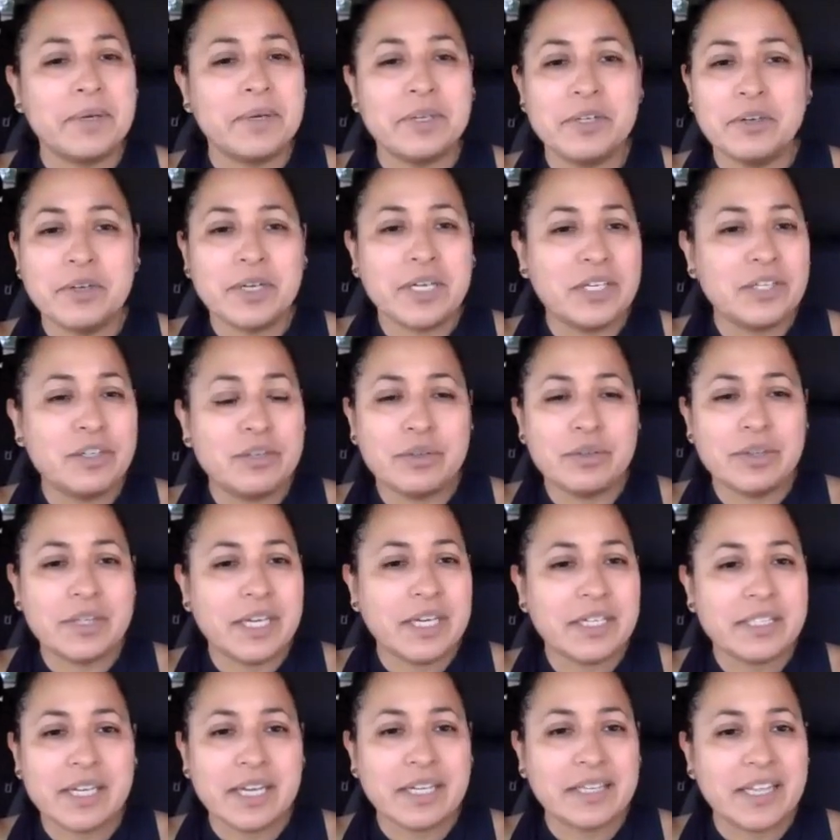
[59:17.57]
But you can do
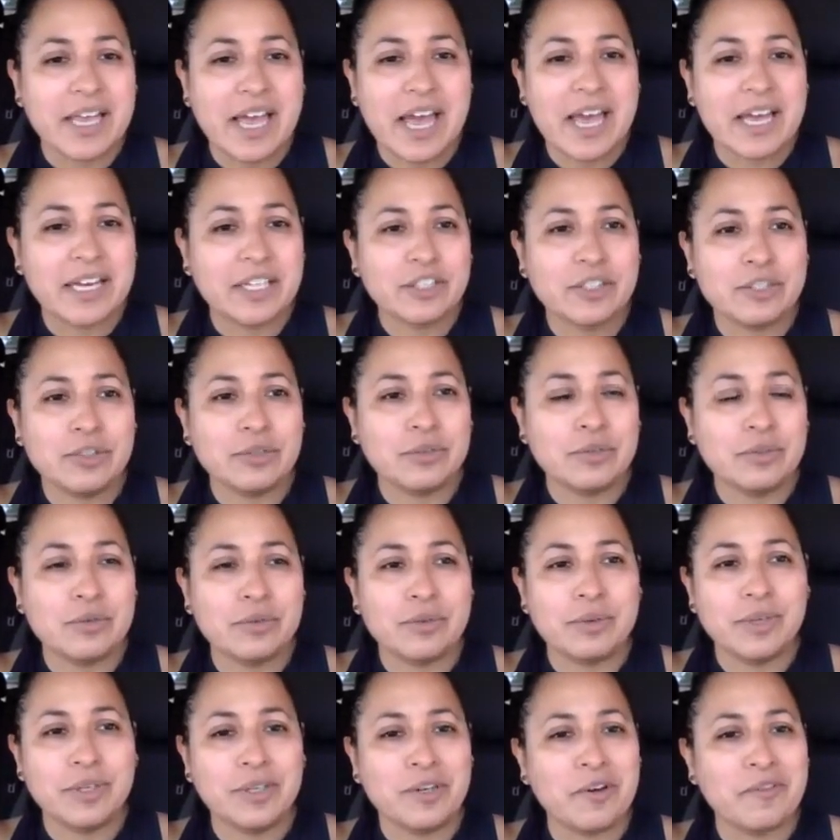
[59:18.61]
things like that
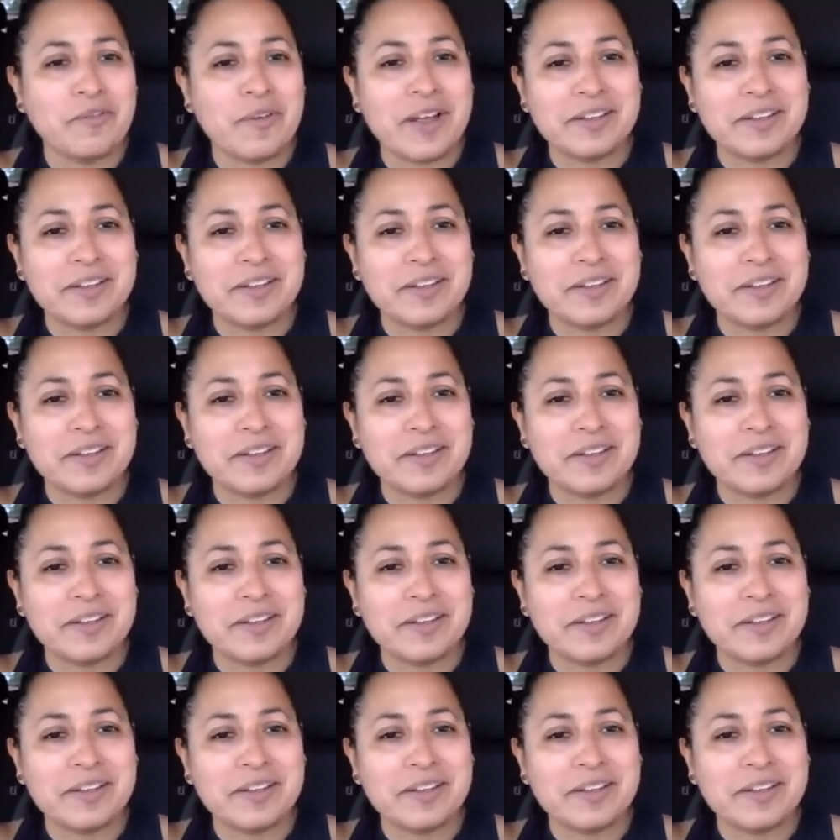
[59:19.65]
to,